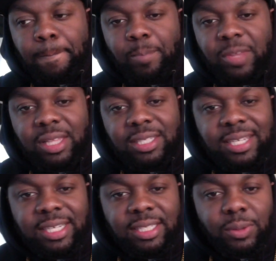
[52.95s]
Let's get
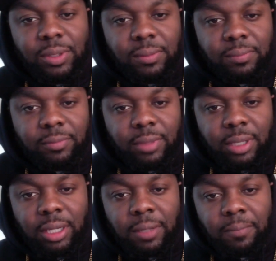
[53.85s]
into it.
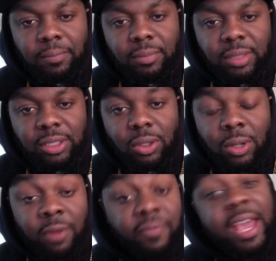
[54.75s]
Let's start
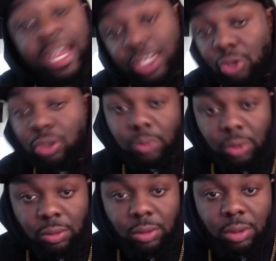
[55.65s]
off, as usual,